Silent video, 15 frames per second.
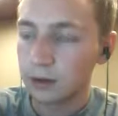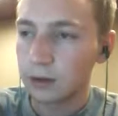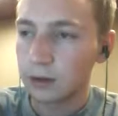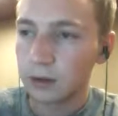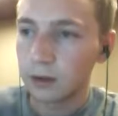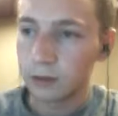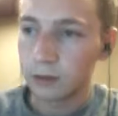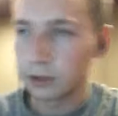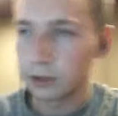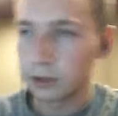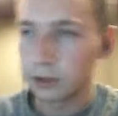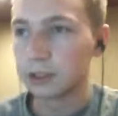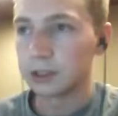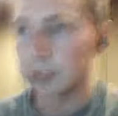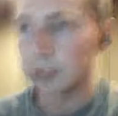Which we
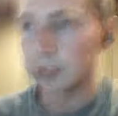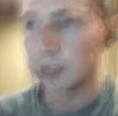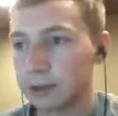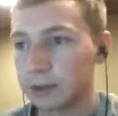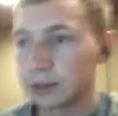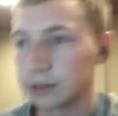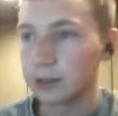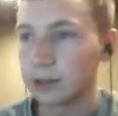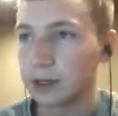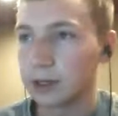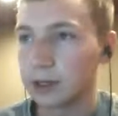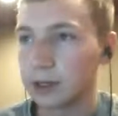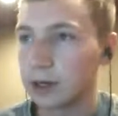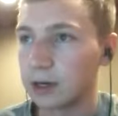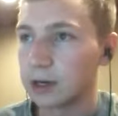established already, right?